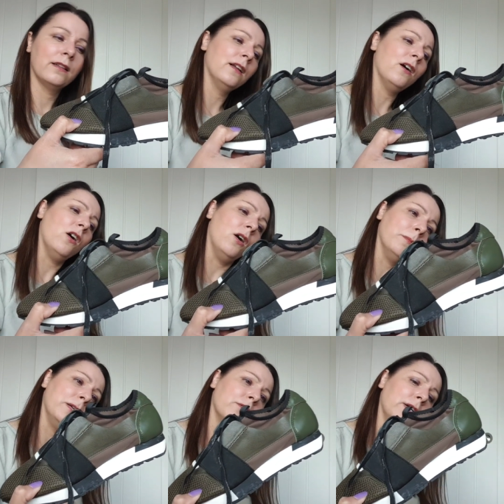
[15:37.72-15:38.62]
they're like
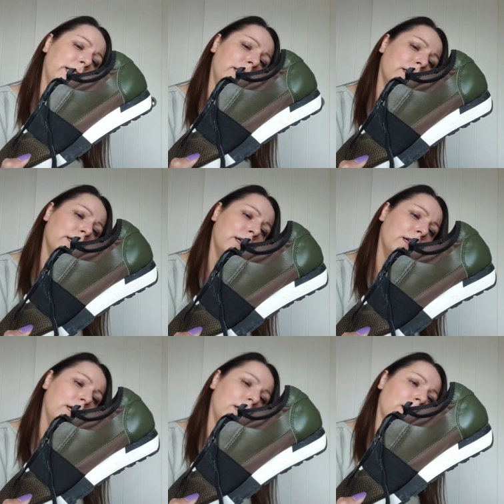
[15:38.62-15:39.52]
army green
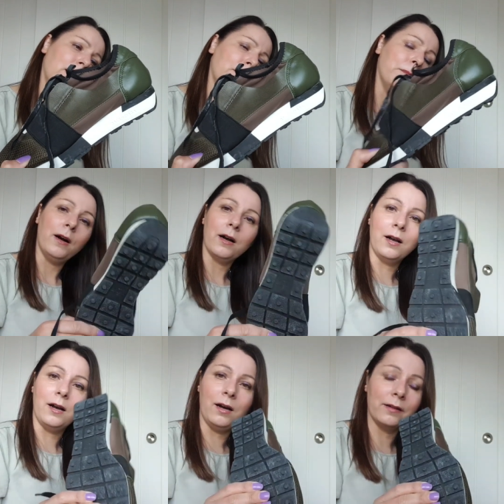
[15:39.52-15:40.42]
but I
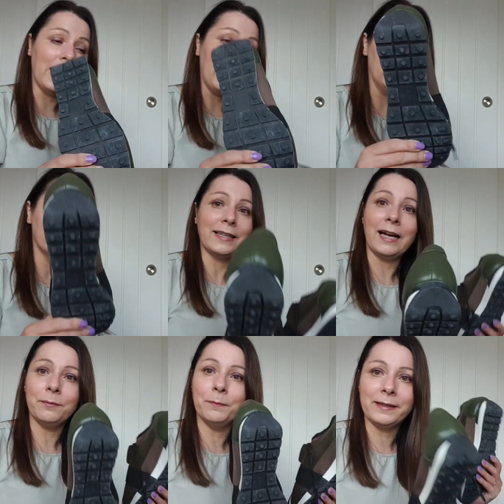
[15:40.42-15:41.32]
can't that
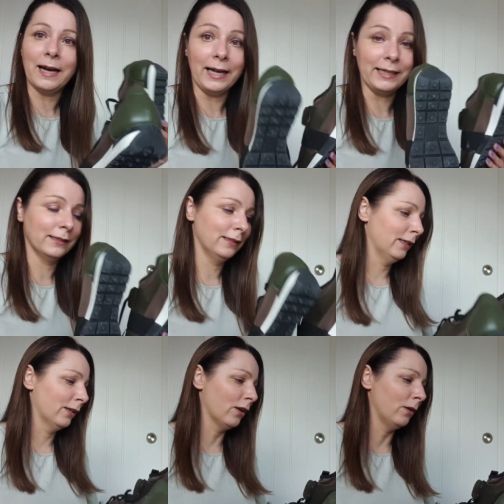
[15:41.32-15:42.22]
saved my day
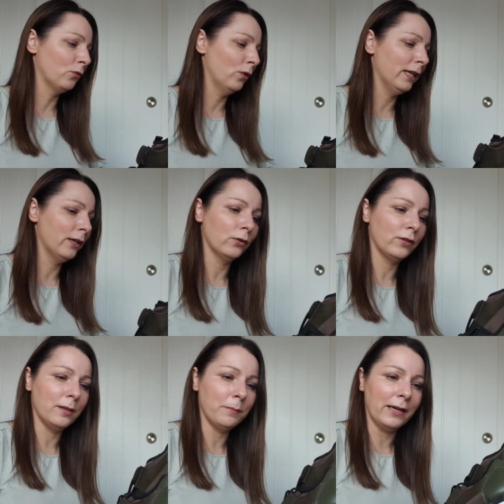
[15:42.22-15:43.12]
because I was really
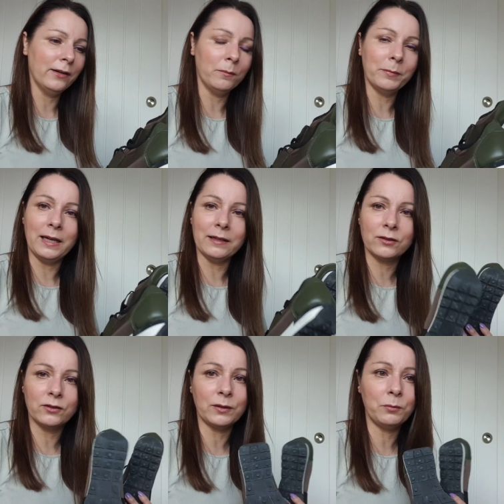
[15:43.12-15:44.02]
gutted about not being able
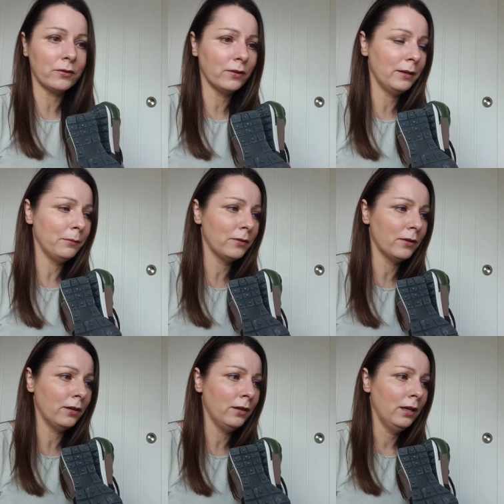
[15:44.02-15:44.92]
to because there wasn't it was
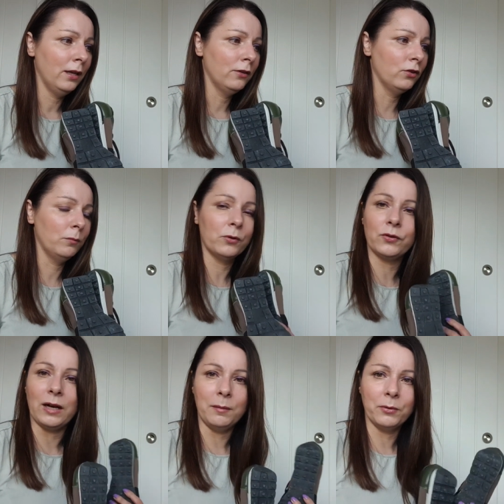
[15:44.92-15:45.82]
a jumble
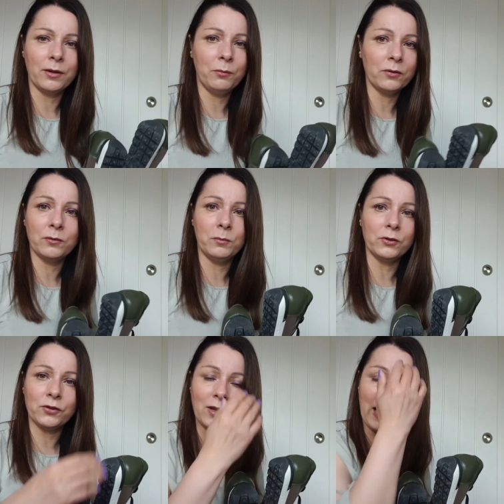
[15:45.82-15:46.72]
sale but there wasn't
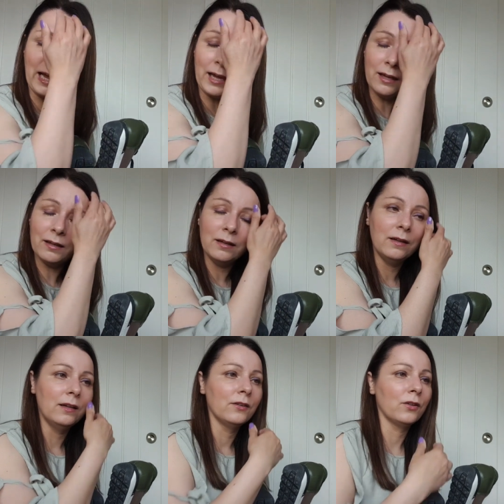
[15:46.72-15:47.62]
much there
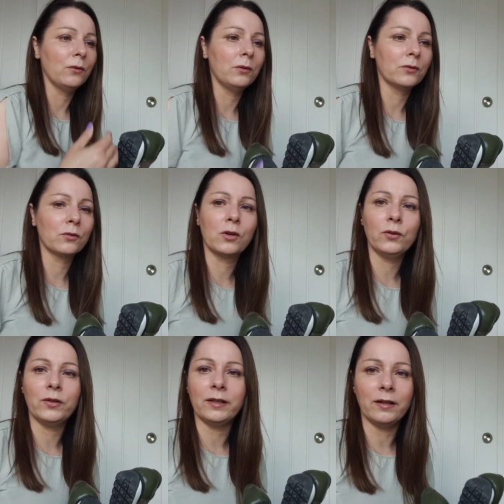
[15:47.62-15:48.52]
so I was
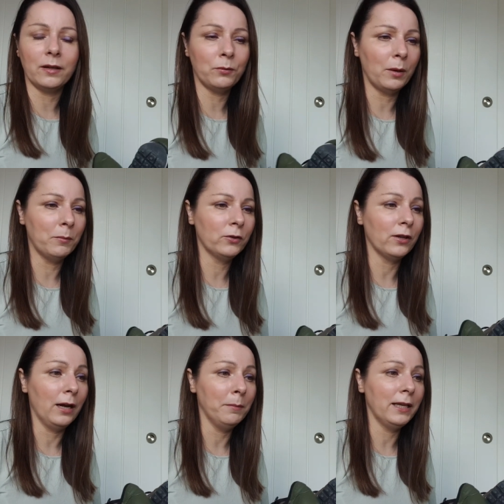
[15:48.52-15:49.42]
gutted that there weren't
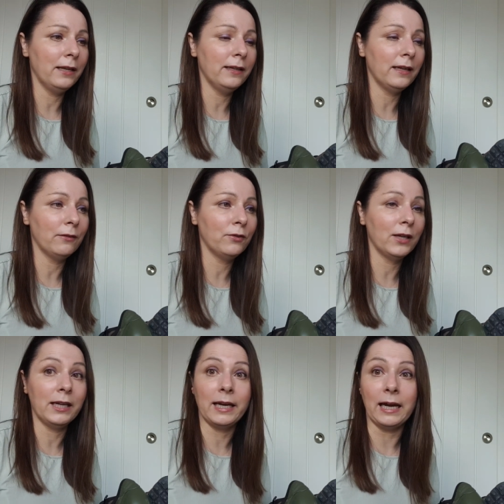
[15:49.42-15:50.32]
much there I mean they did have
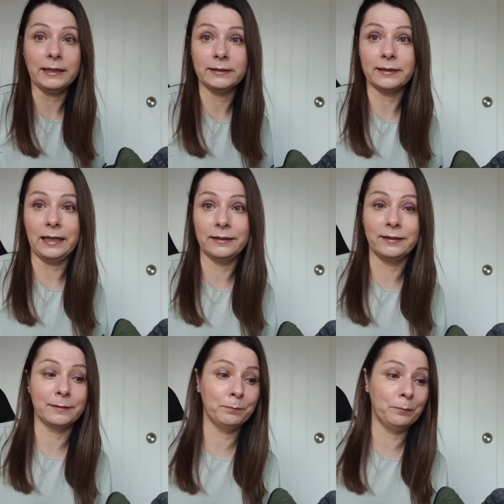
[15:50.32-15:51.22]
tea and cakes there to